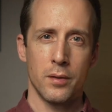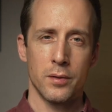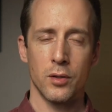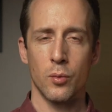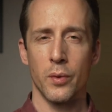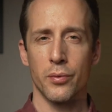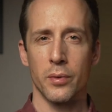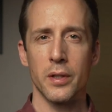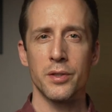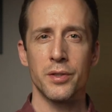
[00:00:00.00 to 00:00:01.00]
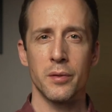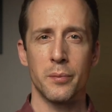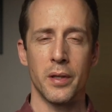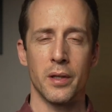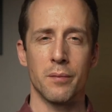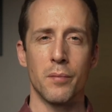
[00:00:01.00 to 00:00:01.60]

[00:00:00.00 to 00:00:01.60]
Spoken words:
So, with religion being